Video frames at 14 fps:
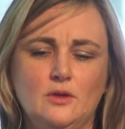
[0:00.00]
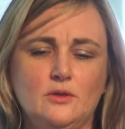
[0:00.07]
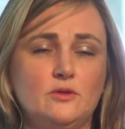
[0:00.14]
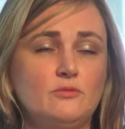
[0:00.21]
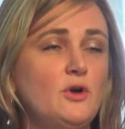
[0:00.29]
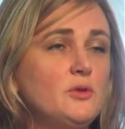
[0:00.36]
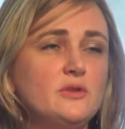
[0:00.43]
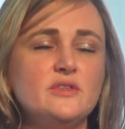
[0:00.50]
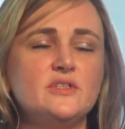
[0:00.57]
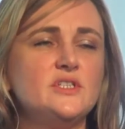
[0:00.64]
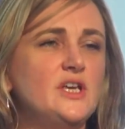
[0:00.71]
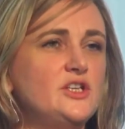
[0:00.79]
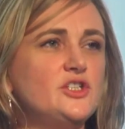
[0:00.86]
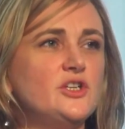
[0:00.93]
The role of the
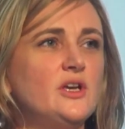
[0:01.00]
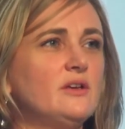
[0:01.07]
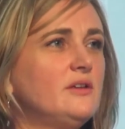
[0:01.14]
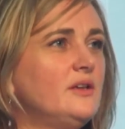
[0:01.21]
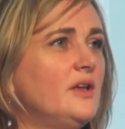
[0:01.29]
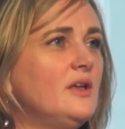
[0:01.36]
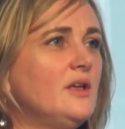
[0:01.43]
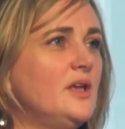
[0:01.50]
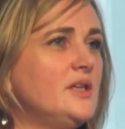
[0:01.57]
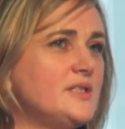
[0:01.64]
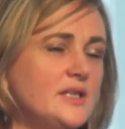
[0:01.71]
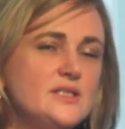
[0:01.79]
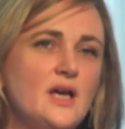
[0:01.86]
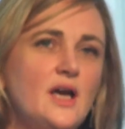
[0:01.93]
teacher is
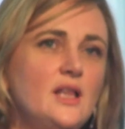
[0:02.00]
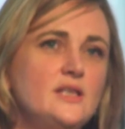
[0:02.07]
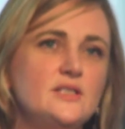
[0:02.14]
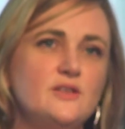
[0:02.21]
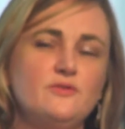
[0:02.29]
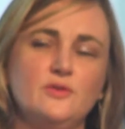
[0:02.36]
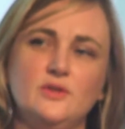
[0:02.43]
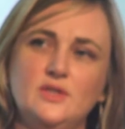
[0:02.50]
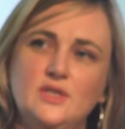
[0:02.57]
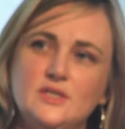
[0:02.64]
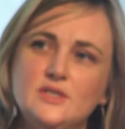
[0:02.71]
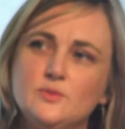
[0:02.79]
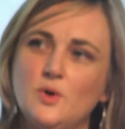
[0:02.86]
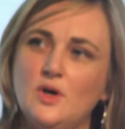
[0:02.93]
entirely different.
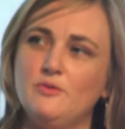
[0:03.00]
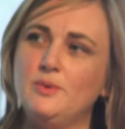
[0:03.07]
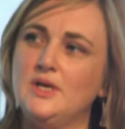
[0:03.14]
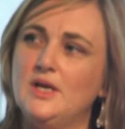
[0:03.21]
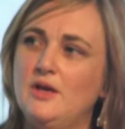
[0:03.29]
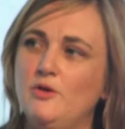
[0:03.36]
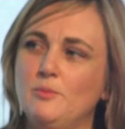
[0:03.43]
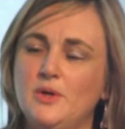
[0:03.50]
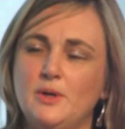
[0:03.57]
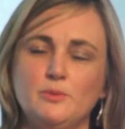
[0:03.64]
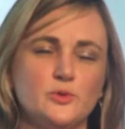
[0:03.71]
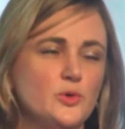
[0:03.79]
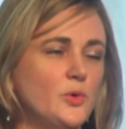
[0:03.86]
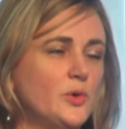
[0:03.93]
This is what I've been hearing
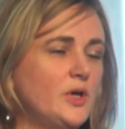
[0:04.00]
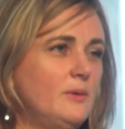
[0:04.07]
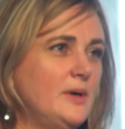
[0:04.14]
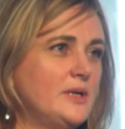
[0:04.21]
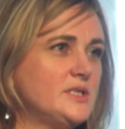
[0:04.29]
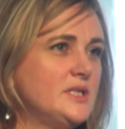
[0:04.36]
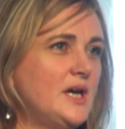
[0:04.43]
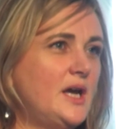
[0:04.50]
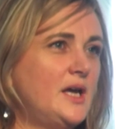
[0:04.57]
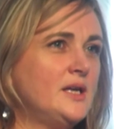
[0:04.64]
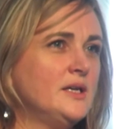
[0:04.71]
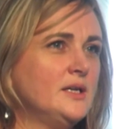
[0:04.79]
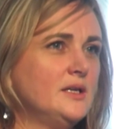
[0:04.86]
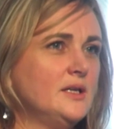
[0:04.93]
people talking about today.
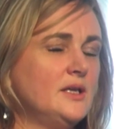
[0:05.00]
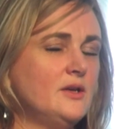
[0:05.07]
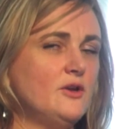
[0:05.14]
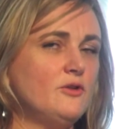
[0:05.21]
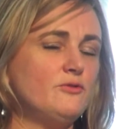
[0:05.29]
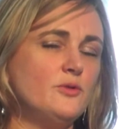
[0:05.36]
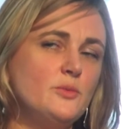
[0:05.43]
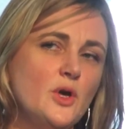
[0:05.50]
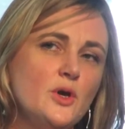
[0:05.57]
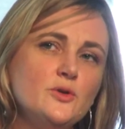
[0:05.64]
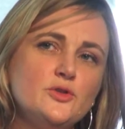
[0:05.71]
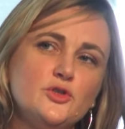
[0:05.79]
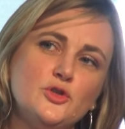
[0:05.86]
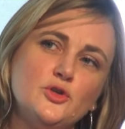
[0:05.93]
From
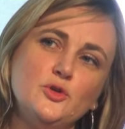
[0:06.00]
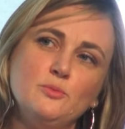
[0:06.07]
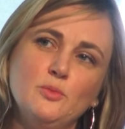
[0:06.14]
those two